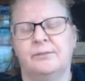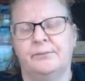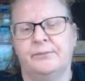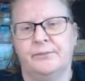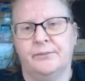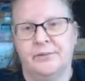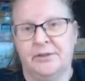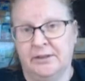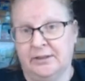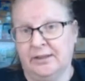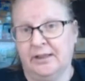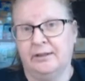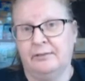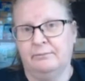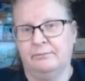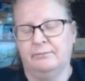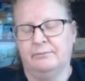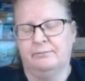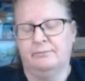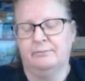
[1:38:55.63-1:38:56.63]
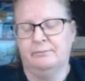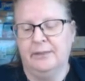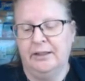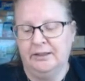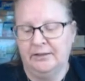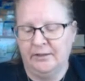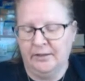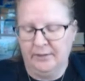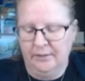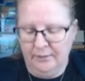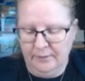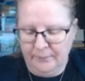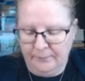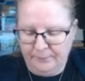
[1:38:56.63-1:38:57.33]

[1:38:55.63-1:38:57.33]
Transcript: Does that make sense?